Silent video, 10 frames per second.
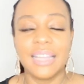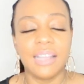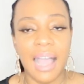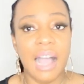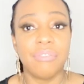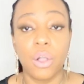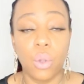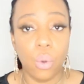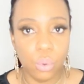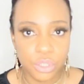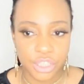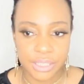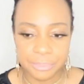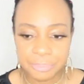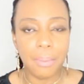I have a
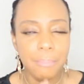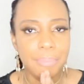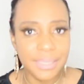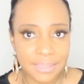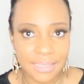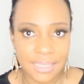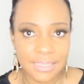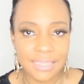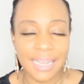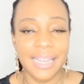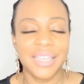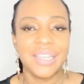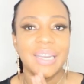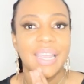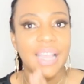coaching business and I
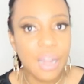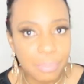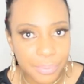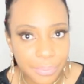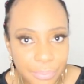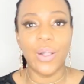can help you.